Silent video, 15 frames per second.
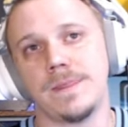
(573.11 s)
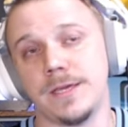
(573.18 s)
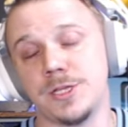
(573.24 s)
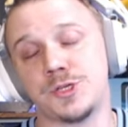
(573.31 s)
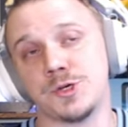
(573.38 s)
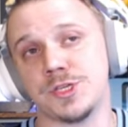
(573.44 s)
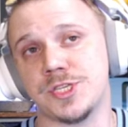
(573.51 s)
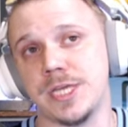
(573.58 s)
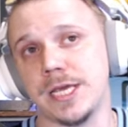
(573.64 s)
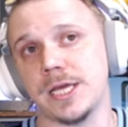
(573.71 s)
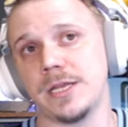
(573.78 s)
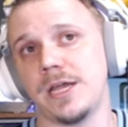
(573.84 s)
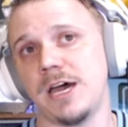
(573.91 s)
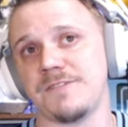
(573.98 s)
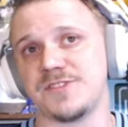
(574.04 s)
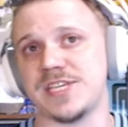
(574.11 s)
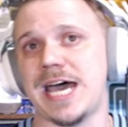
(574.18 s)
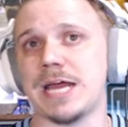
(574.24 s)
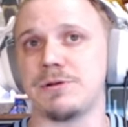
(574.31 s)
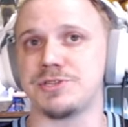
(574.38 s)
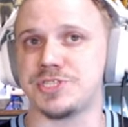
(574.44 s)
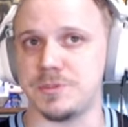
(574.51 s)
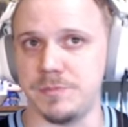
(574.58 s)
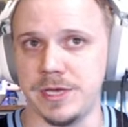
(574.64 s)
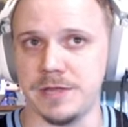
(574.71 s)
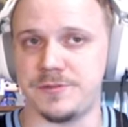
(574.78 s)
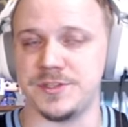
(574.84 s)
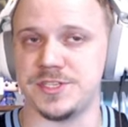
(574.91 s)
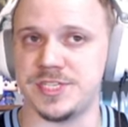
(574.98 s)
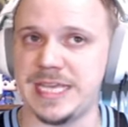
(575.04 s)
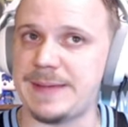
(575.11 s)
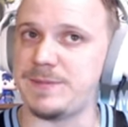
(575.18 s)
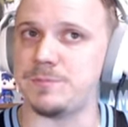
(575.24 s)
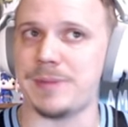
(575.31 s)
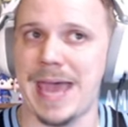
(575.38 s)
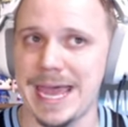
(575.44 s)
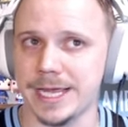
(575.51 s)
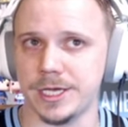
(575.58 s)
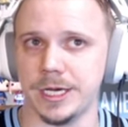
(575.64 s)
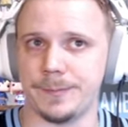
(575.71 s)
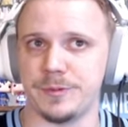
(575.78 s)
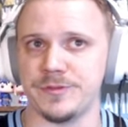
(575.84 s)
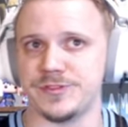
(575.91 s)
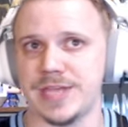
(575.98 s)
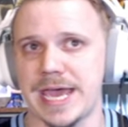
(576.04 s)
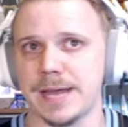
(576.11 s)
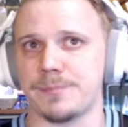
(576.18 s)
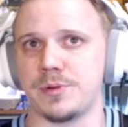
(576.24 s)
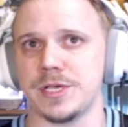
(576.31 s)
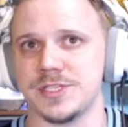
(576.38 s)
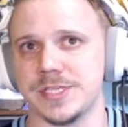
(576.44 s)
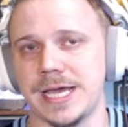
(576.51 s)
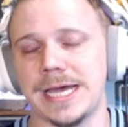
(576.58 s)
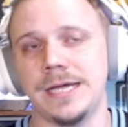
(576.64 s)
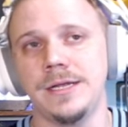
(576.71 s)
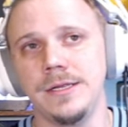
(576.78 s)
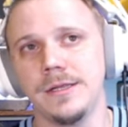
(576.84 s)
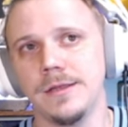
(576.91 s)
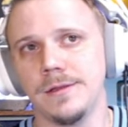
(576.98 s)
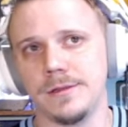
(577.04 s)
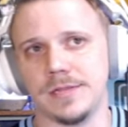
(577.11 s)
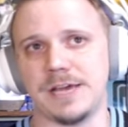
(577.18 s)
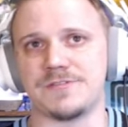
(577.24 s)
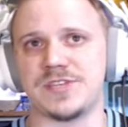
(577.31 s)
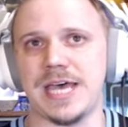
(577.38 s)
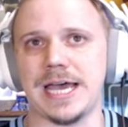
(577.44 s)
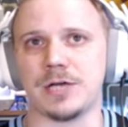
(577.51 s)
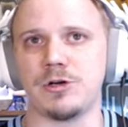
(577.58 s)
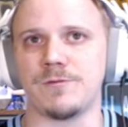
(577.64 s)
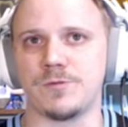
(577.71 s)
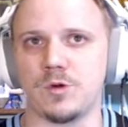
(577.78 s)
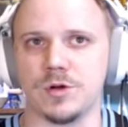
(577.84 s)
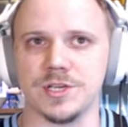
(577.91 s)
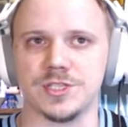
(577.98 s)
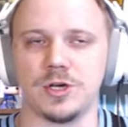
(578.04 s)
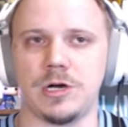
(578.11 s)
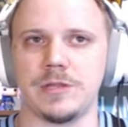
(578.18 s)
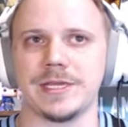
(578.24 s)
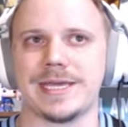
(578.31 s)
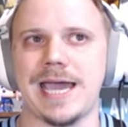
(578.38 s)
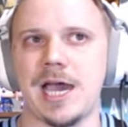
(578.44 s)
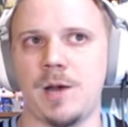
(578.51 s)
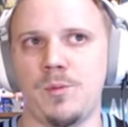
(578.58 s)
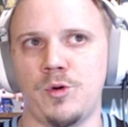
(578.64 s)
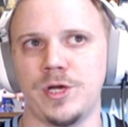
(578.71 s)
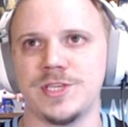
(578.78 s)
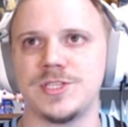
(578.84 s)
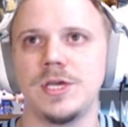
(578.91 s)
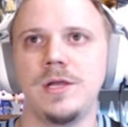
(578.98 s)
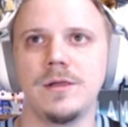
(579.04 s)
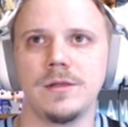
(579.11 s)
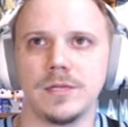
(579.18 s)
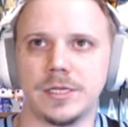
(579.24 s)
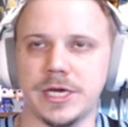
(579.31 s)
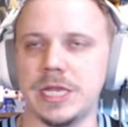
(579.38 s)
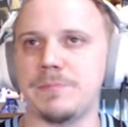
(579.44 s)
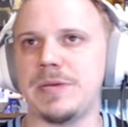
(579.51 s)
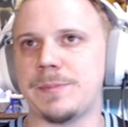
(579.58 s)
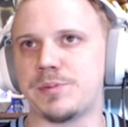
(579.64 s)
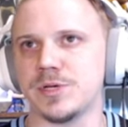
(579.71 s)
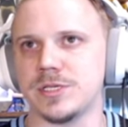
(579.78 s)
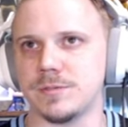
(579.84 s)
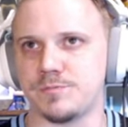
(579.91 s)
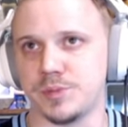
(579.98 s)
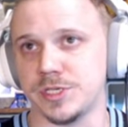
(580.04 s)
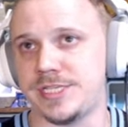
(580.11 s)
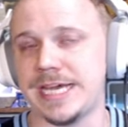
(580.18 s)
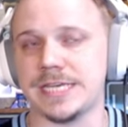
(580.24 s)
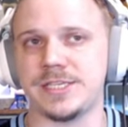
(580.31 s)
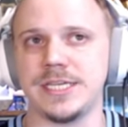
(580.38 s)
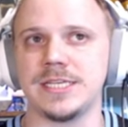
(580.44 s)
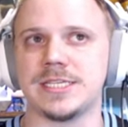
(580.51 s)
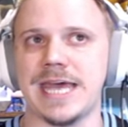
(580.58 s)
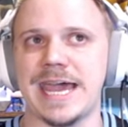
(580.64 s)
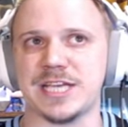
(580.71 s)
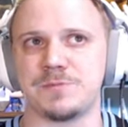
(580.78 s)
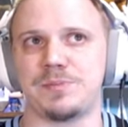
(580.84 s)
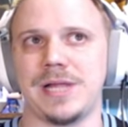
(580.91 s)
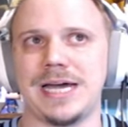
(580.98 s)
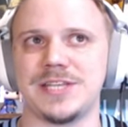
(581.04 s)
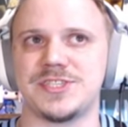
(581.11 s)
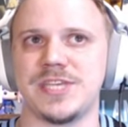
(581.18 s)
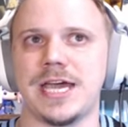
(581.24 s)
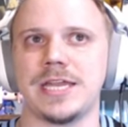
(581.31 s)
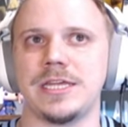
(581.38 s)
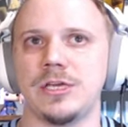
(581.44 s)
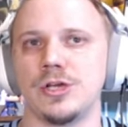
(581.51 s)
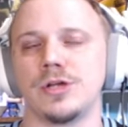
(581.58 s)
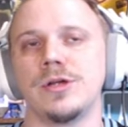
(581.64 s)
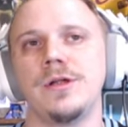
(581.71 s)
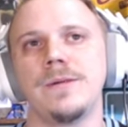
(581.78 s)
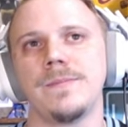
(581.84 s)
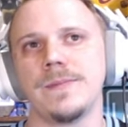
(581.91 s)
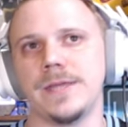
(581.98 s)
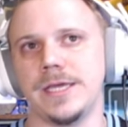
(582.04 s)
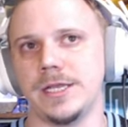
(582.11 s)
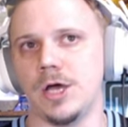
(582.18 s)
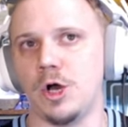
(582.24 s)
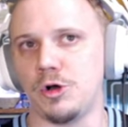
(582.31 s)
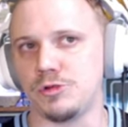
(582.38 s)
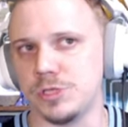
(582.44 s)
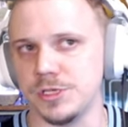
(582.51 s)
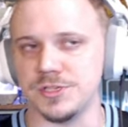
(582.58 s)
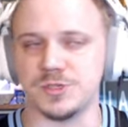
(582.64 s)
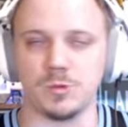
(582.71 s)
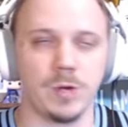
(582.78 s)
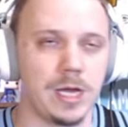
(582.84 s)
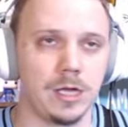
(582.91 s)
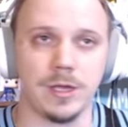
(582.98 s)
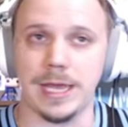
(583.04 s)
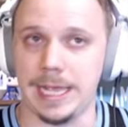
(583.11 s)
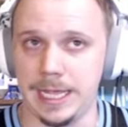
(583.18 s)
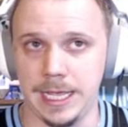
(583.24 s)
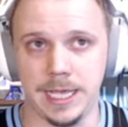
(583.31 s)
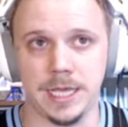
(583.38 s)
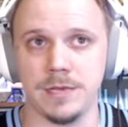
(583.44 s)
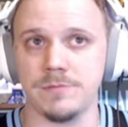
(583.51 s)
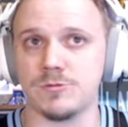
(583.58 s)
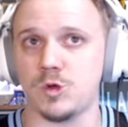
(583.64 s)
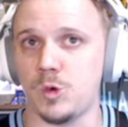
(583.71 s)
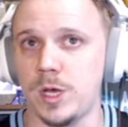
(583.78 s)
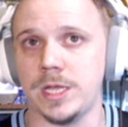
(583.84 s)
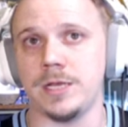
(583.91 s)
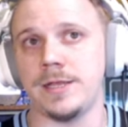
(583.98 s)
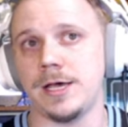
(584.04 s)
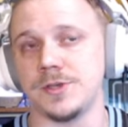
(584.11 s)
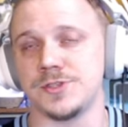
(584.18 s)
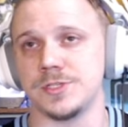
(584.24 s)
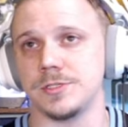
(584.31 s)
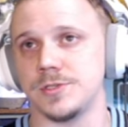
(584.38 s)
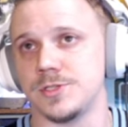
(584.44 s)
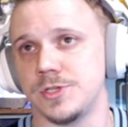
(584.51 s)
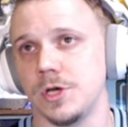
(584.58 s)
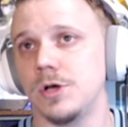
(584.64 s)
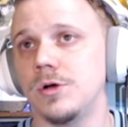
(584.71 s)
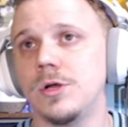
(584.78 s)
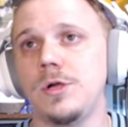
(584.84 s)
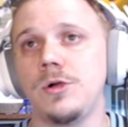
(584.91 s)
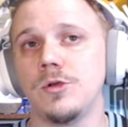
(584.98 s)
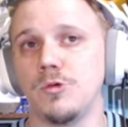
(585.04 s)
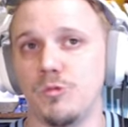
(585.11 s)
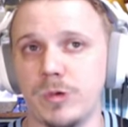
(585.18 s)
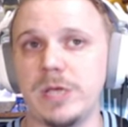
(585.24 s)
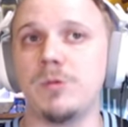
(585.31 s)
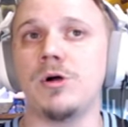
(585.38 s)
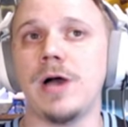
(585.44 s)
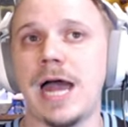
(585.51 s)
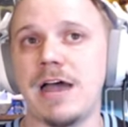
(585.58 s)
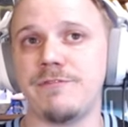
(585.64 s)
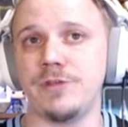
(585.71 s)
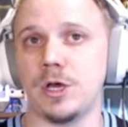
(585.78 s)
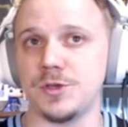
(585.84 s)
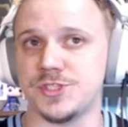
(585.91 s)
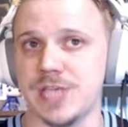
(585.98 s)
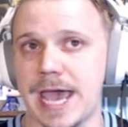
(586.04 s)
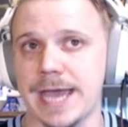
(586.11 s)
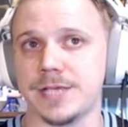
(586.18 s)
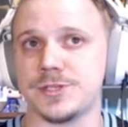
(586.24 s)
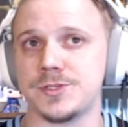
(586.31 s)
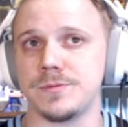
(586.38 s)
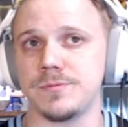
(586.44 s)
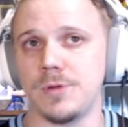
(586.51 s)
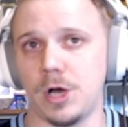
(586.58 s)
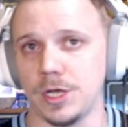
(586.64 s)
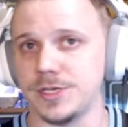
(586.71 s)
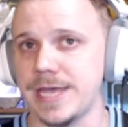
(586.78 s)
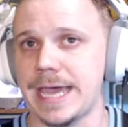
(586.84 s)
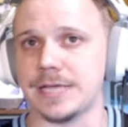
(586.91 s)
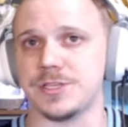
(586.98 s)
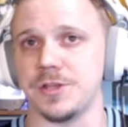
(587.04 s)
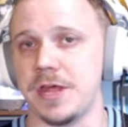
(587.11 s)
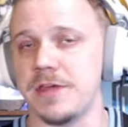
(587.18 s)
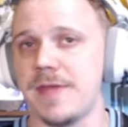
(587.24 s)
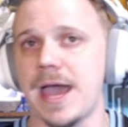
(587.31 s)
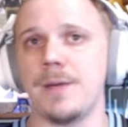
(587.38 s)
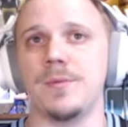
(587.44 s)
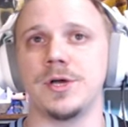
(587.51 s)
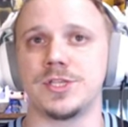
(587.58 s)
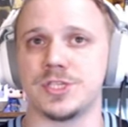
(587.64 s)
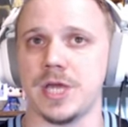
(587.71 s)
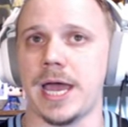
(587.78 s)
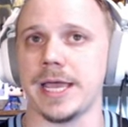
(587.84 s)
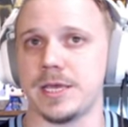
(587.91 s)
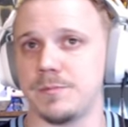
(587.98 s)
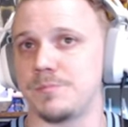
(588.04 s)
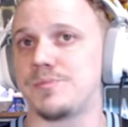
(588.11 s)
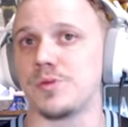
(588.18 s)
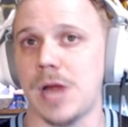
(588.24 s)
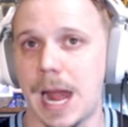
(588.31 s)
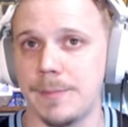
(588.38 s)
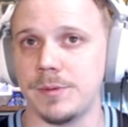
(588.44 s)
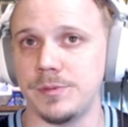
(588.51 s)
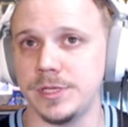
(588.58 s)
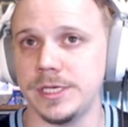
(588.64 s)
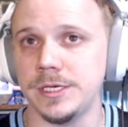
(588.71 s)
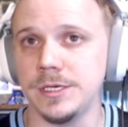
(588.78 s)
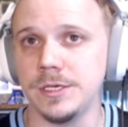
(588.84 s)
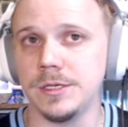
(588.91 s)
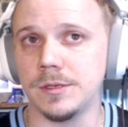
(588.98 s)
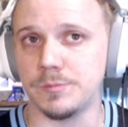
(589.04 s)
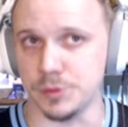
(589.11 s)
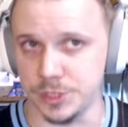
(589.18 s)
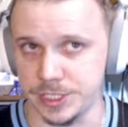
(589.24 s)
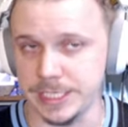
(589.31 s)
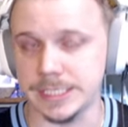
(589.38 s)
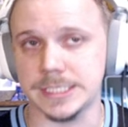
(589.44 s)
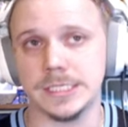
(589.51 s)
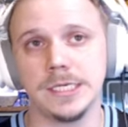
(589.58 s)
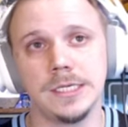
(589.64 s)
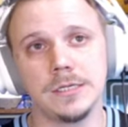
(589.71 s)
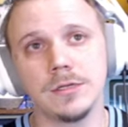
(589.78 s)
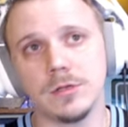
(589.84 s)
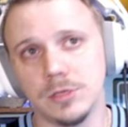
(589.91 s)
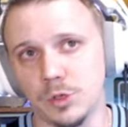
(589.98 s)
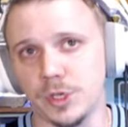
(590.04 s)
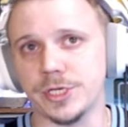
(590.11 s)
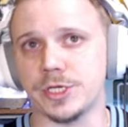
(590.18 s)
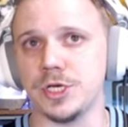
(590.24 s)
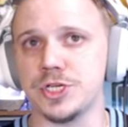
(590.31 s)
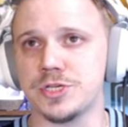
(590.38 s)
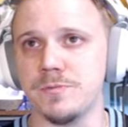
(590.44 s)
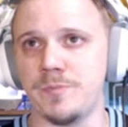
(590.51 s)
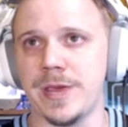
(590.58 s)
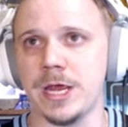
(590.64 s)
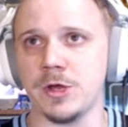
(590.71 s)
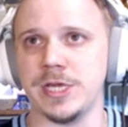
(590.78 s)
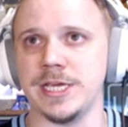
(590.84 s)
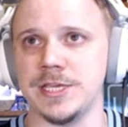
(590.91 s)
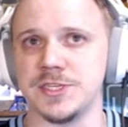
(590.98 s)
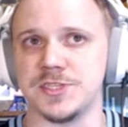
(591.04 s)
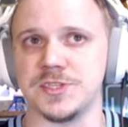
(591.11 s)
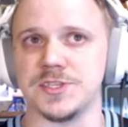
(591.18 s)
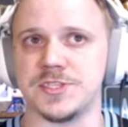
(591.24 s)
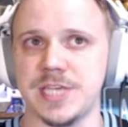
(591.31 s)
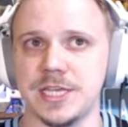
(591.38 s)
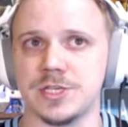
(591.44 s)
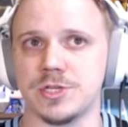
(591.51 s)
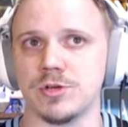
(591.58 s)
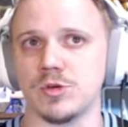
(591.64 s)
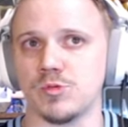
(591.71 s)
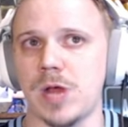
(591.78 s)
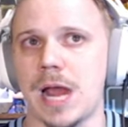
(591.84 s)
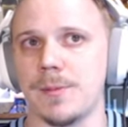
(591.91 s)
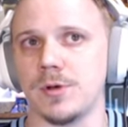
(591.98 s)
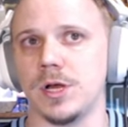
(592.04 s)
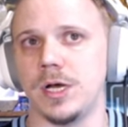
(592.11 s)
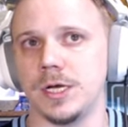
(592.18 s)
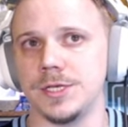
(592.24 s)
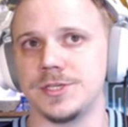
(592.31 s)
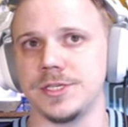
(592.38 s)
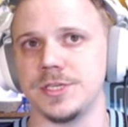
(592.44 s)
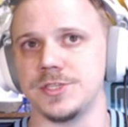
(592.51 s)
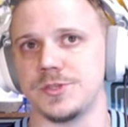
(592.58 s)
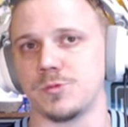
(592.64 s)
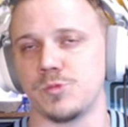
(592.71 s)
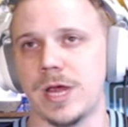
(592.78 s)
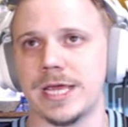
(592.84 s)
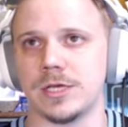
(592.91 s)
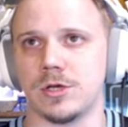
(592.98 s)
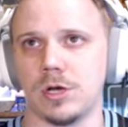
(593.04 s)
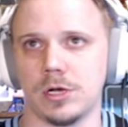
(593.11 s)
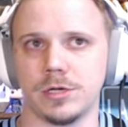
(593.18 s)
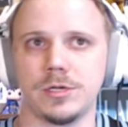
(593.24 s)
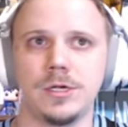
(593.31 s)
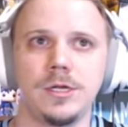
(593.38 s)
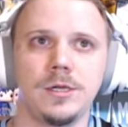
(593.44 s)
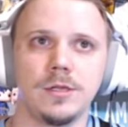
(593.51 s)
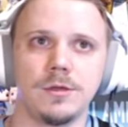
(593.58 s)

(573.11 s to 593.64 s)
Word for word: Interesting enough, Tyron Smith is teamed back up with Dak Prescott. Left tackle, of course, on the Cowboys. Going to be pr- protecting Dak's blind side here in Oakland as well, and Quenton Nelson. So we will have no sacks on Dak today. That much I can probably predict. Lloyd Cushenberry is the center. Robert Hunt is the right guard.